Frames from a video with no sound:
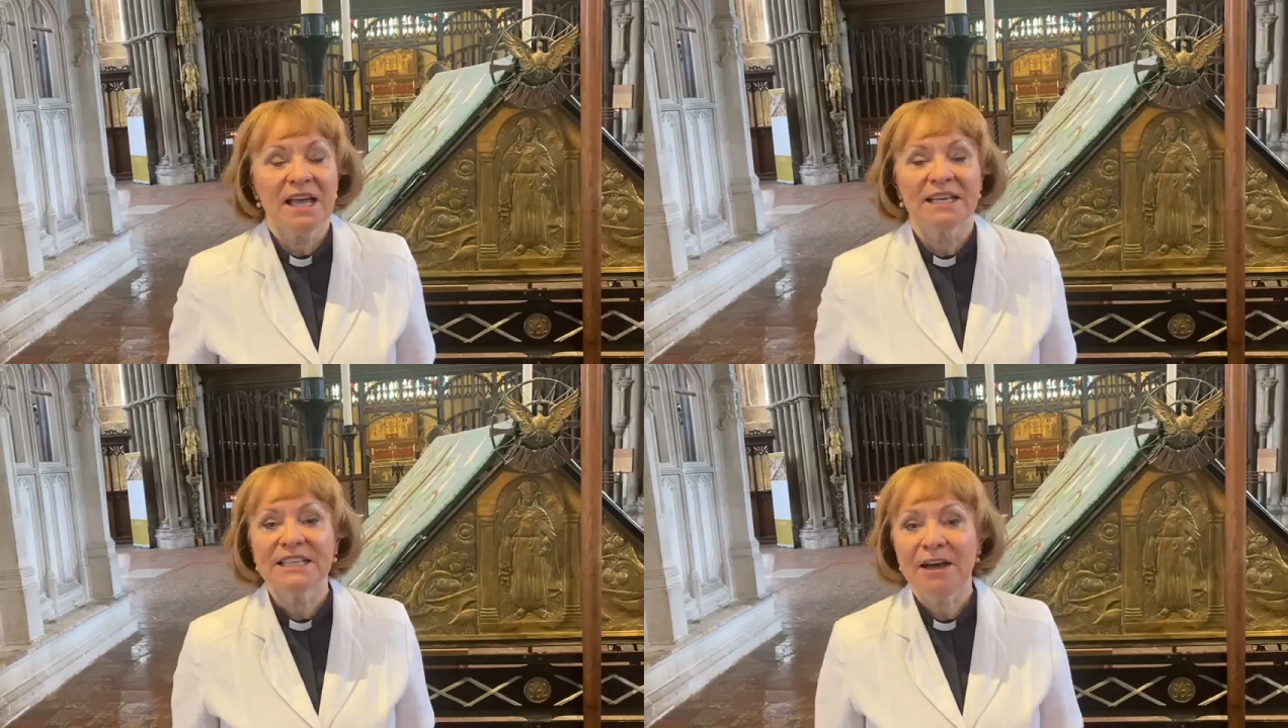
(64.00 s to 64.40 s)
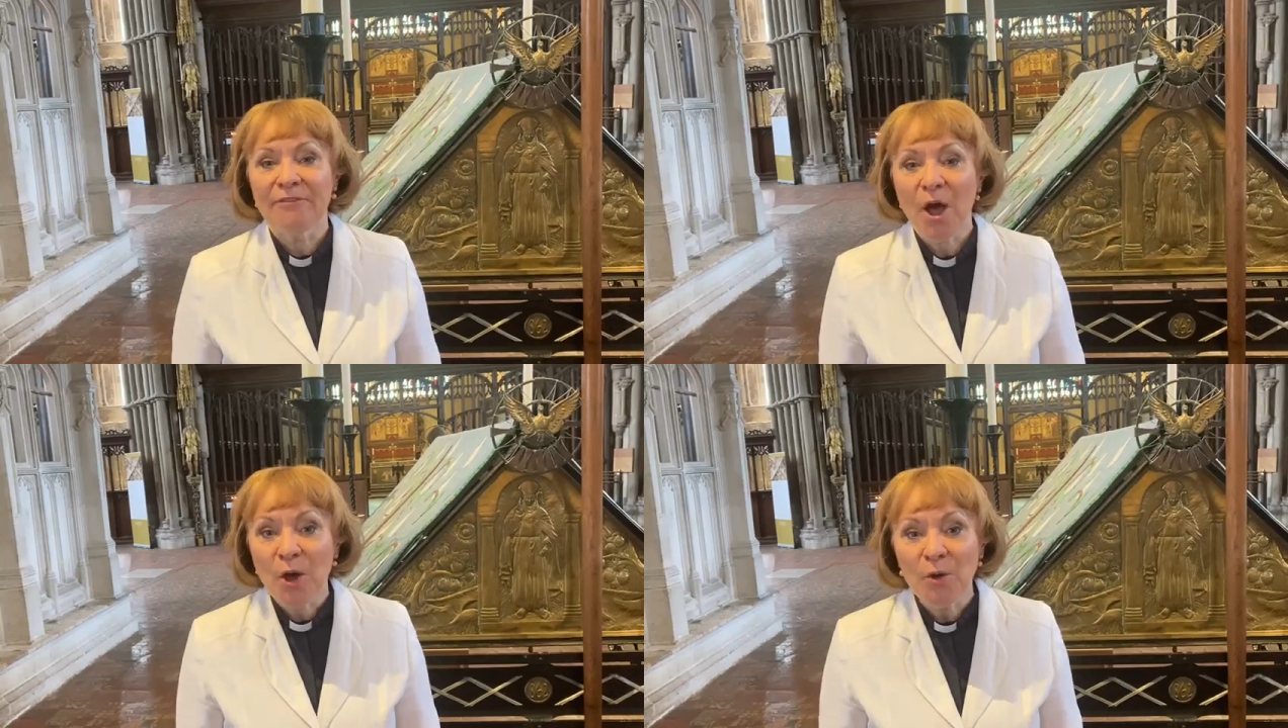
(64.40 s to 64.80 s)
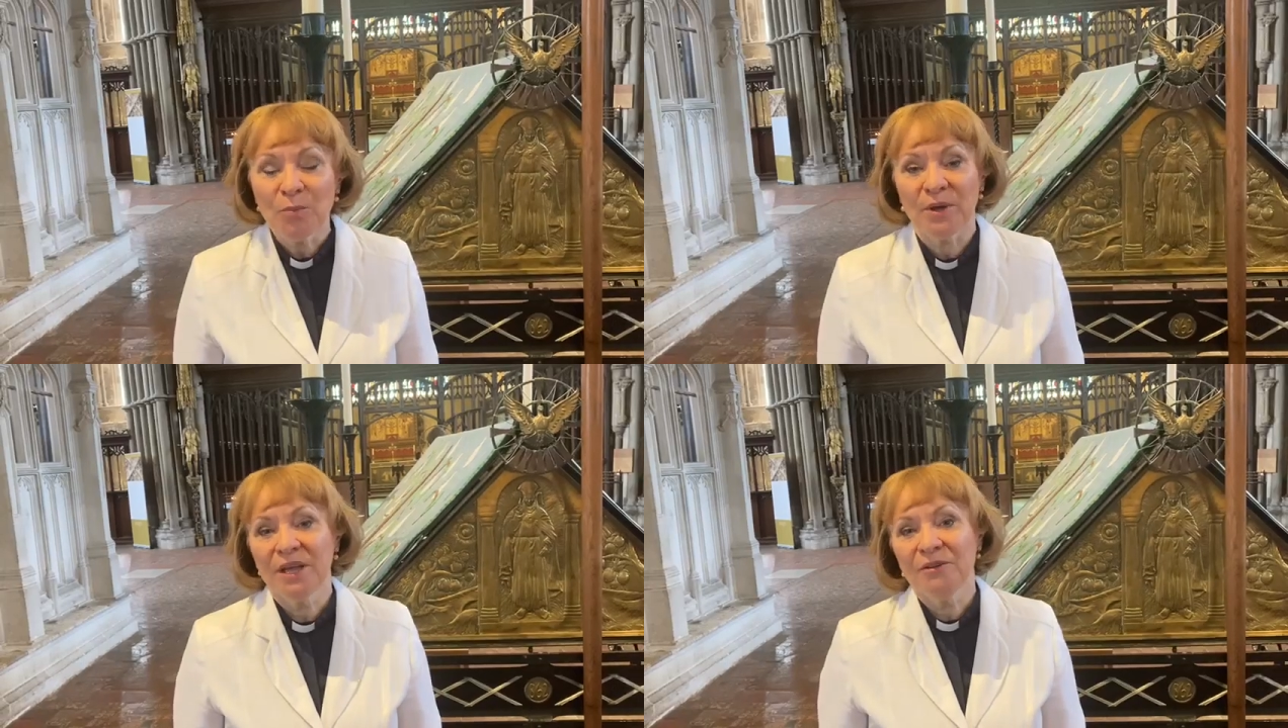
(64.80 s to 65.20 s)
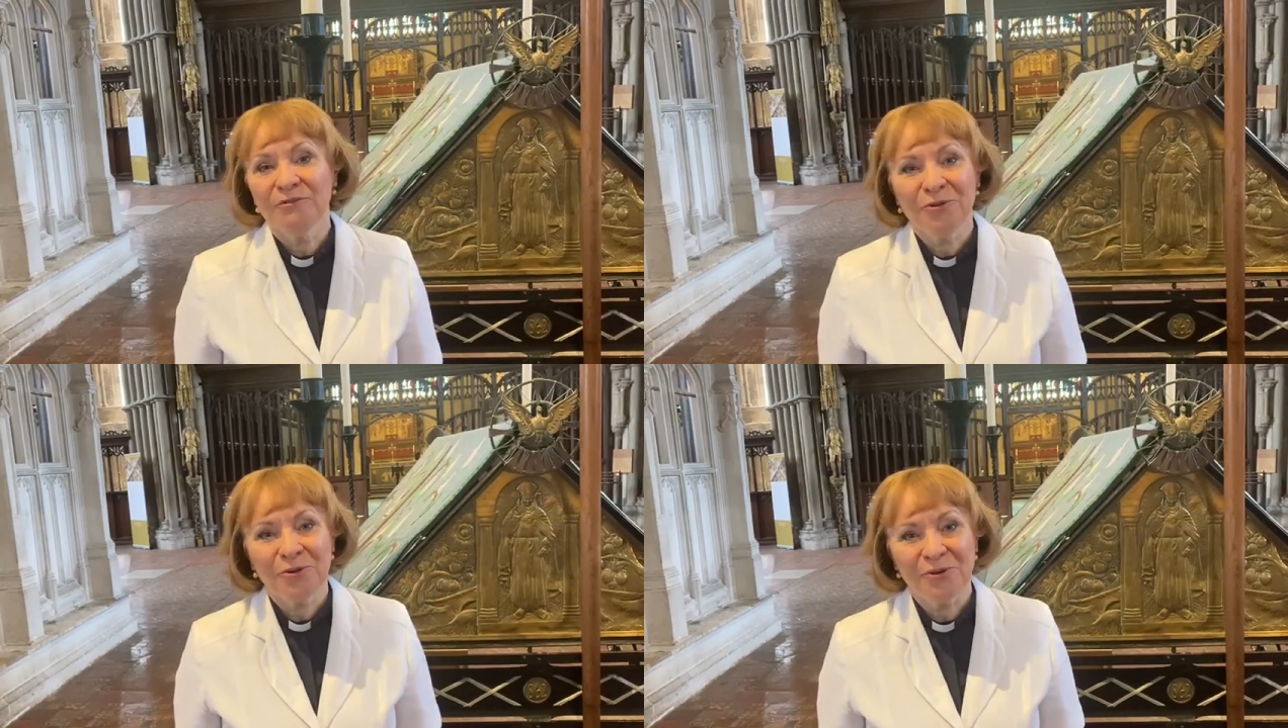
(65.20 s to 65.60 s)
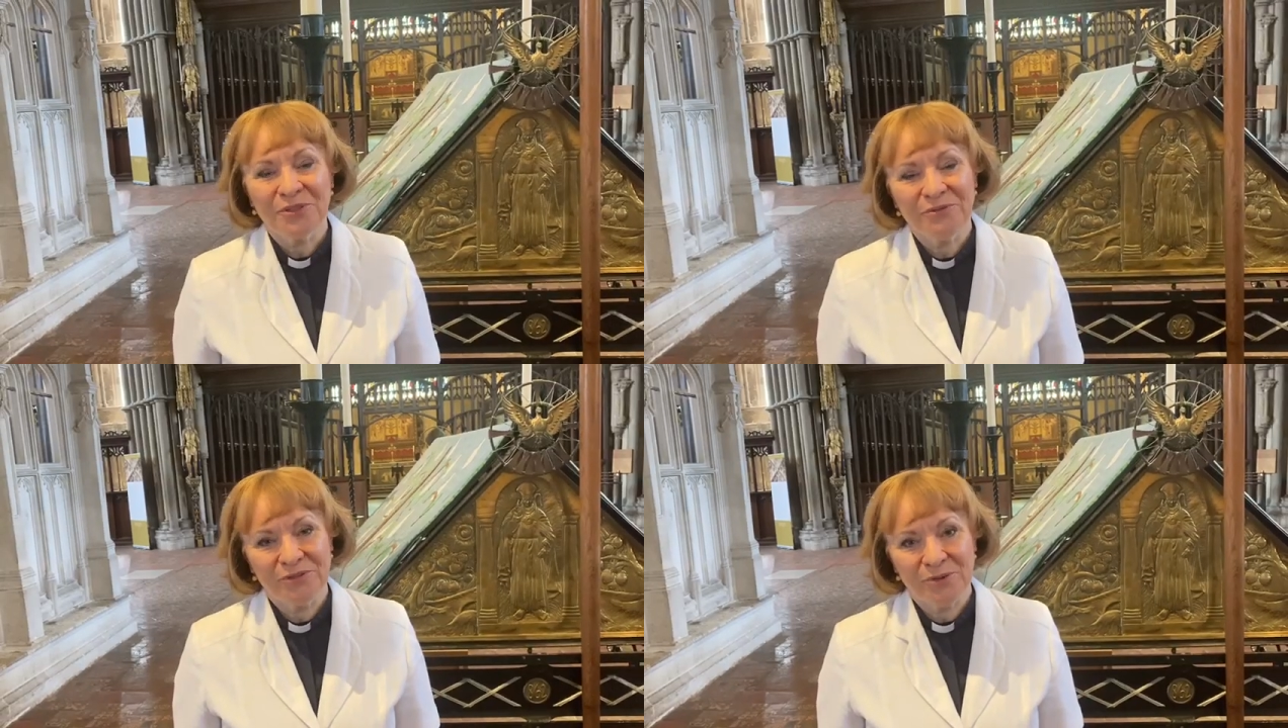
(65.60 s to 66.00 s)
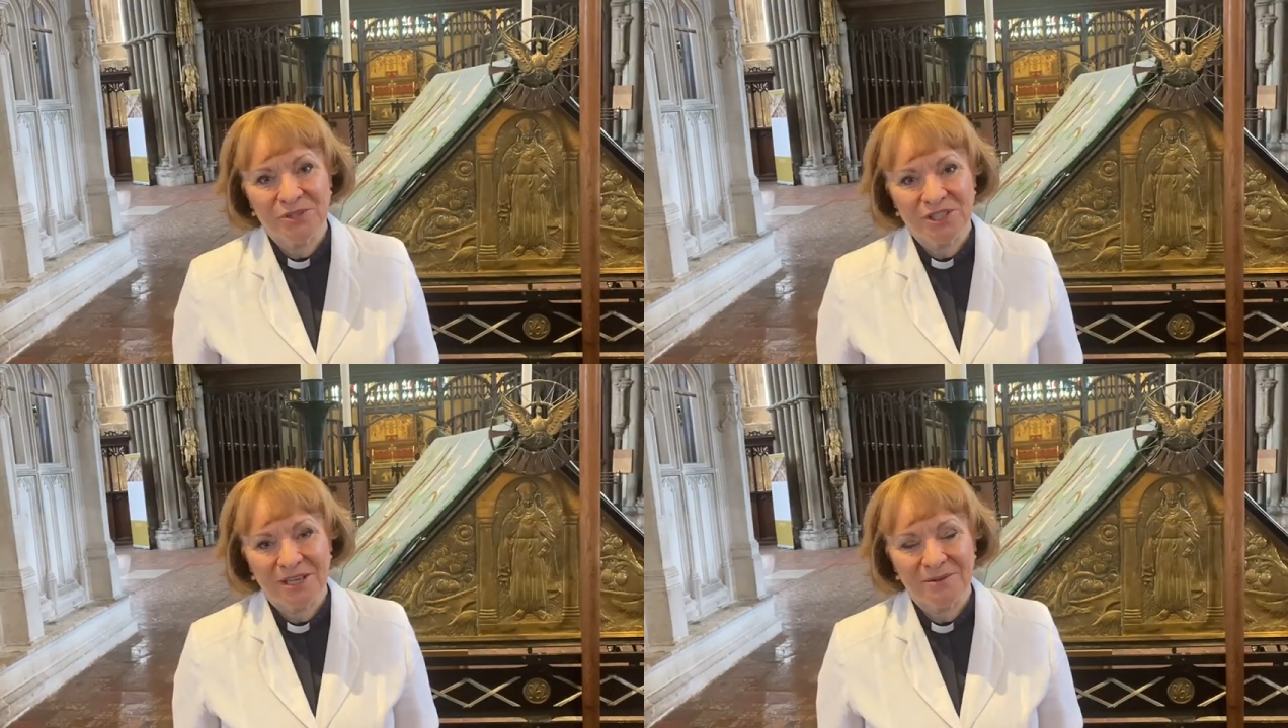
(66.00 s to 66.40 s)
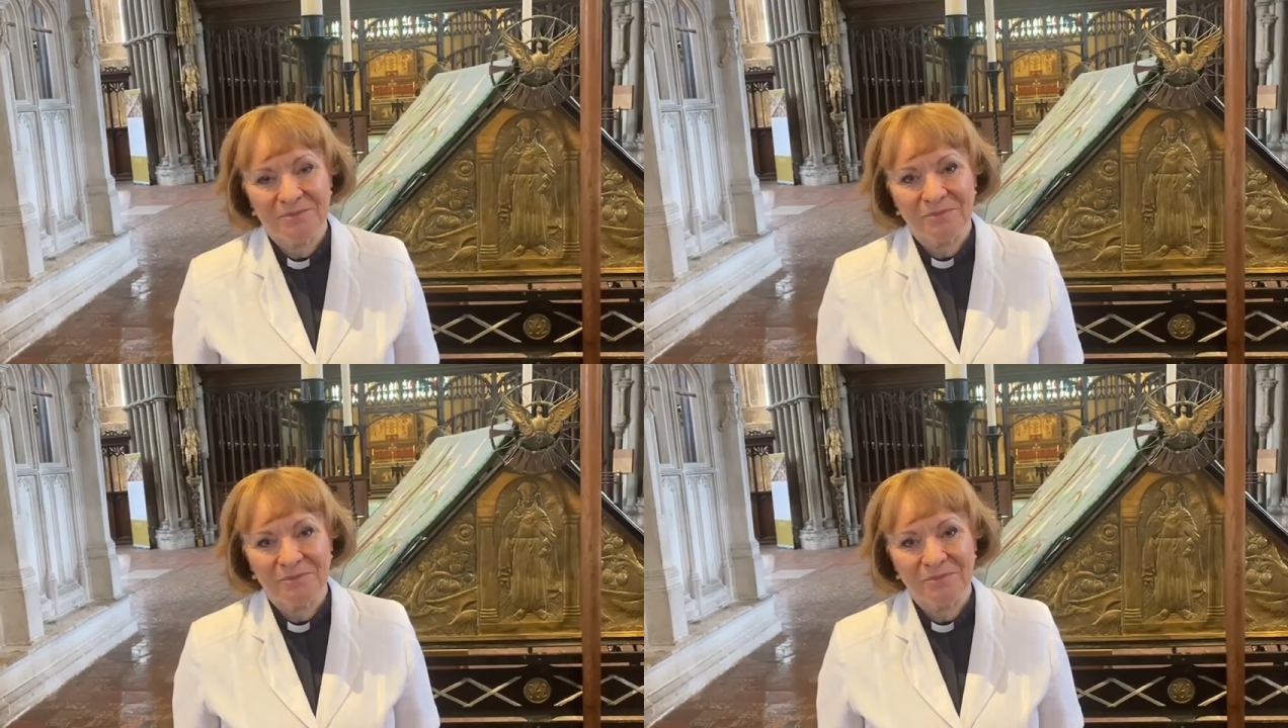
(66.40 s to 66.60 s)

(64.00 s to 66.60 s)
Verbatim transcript: and have hope for the future.